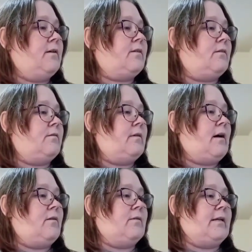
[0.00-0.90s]
So
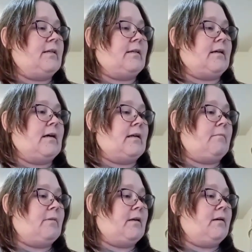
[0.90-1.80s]
not only is it going
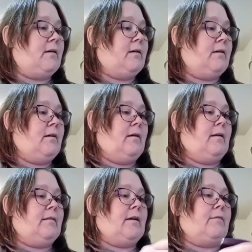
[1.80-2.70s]
to be
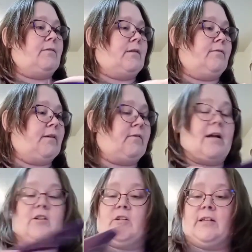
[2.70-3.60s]
there for the flavor,
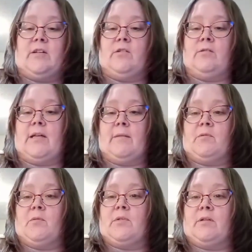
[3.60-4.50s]
I just did 2
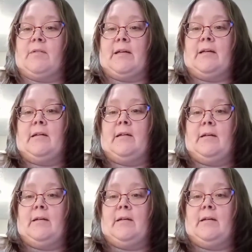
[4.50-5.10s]
tablespoons of it.